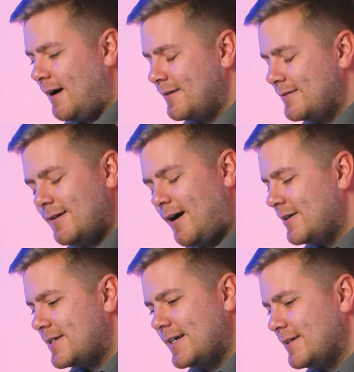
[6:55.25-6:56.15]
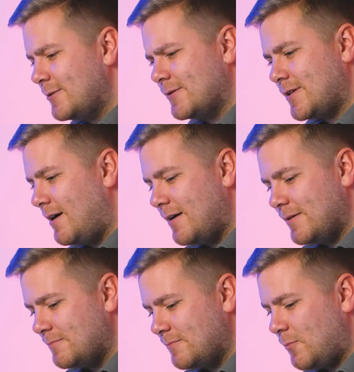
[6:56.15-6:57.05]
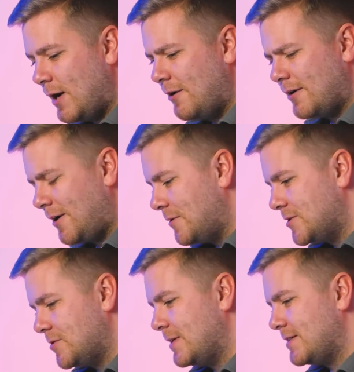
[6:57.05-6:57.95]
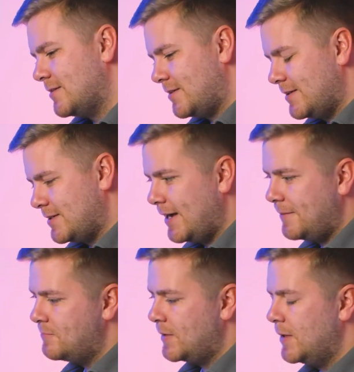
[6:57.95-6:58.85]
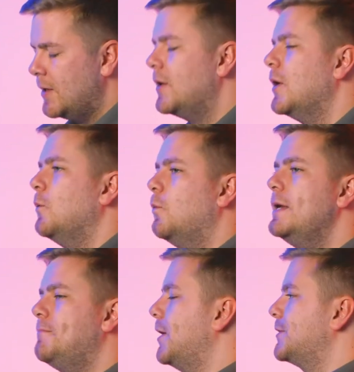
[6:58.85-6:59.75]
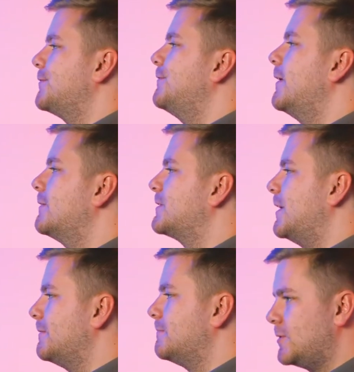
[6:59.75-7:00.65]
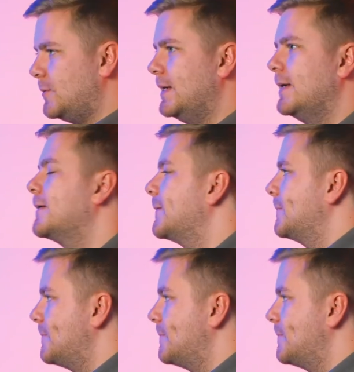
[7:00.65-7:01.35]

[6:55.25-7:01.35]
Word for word: I, I, see it all the time where I go into a business and they say, "We post five times a week."